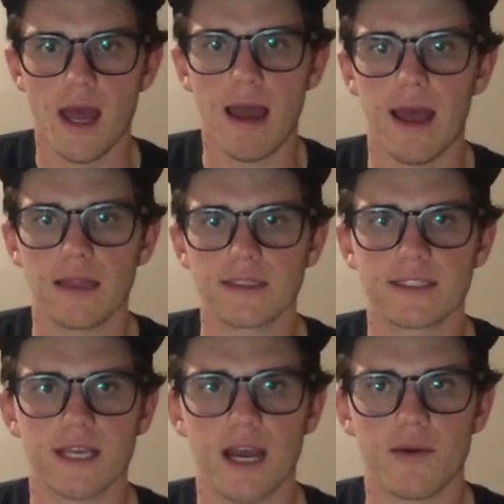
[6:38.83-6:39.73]
And let's
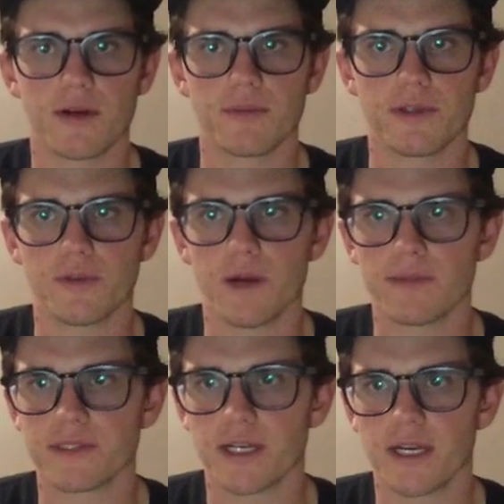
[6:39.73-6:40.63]
say I want to build a
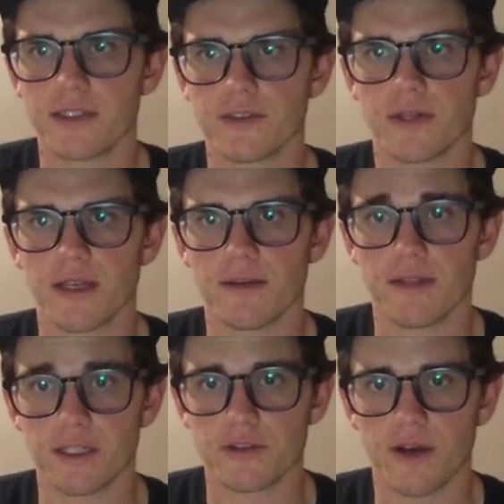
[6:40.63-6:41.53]
website. So they
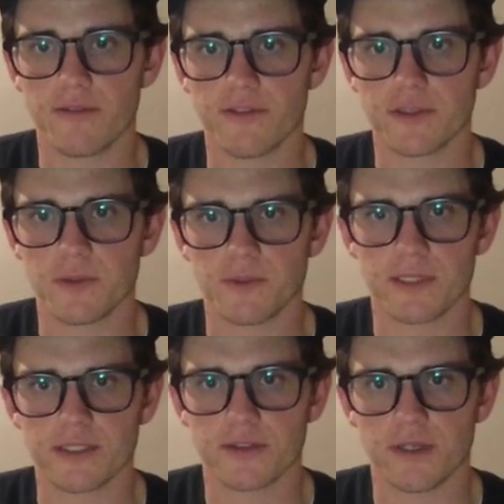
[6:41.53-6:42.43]
do have a Facebook
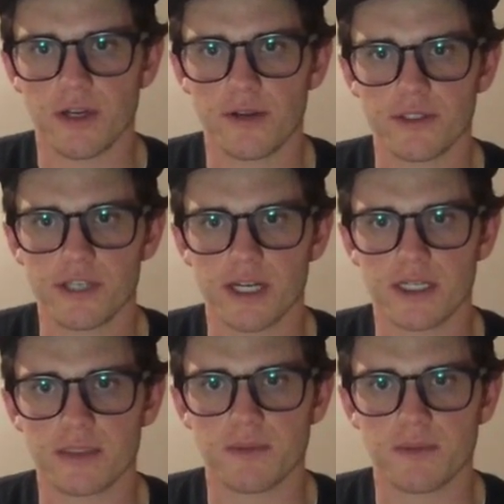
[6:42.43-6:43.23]
pixel, and all they're tracking is